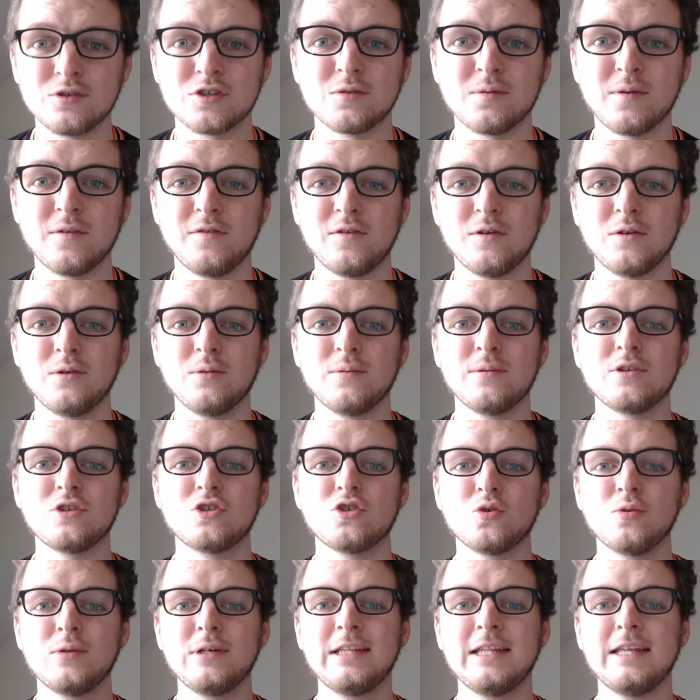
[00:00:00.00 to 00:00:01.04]
So if you do
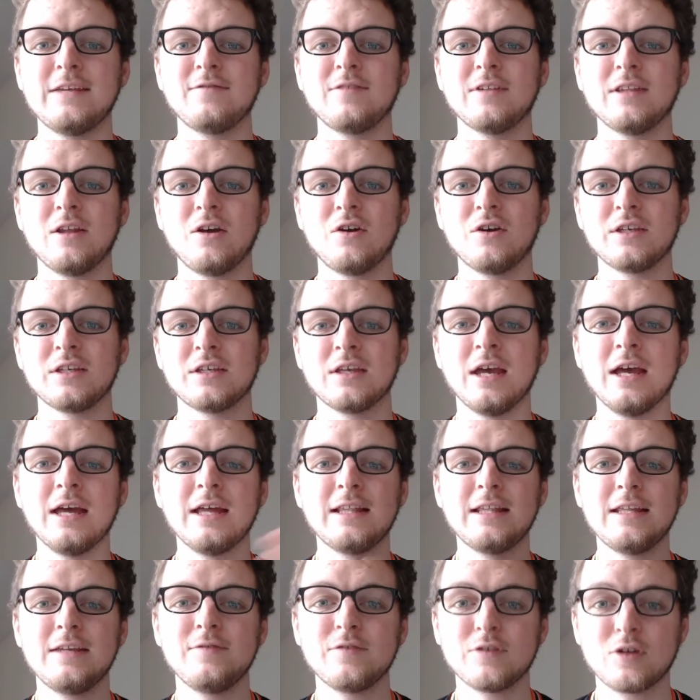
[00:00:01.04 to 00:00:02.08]
enjoy, leave a like,
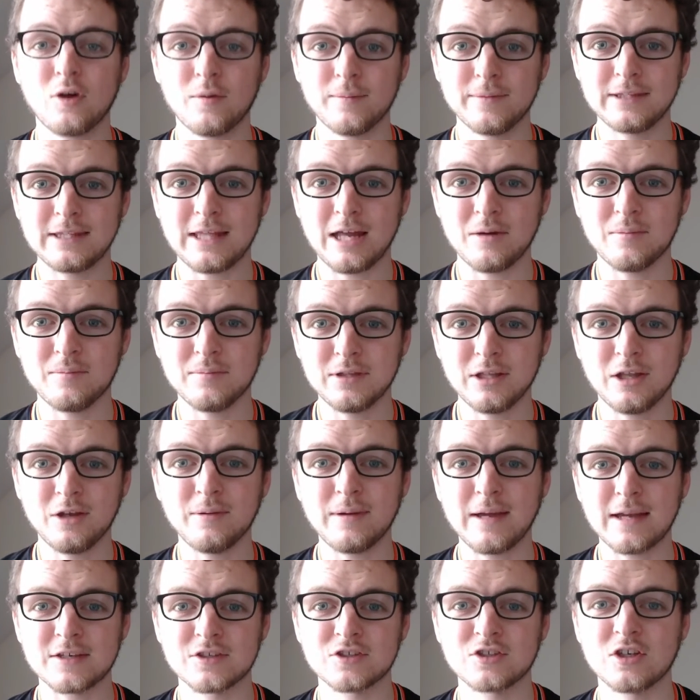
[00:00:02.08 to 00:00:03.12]
leave a comment down
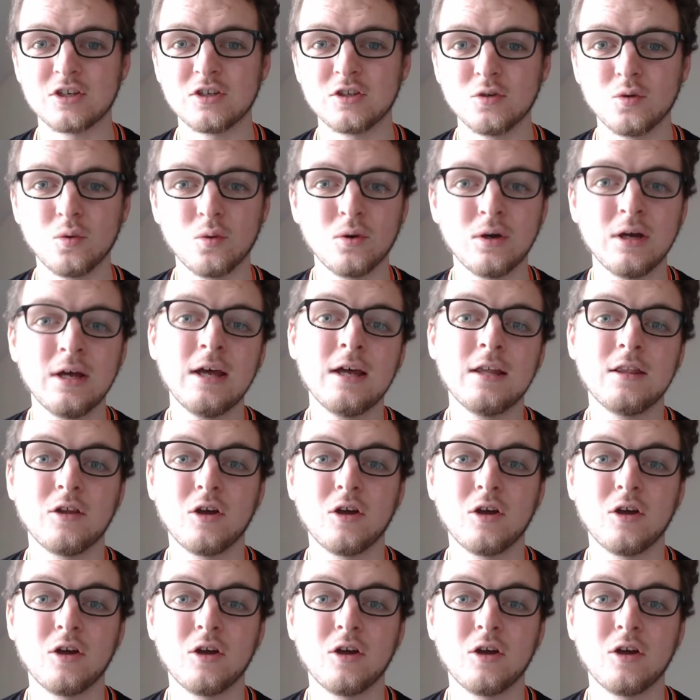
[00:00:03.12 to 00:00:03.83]
below as to your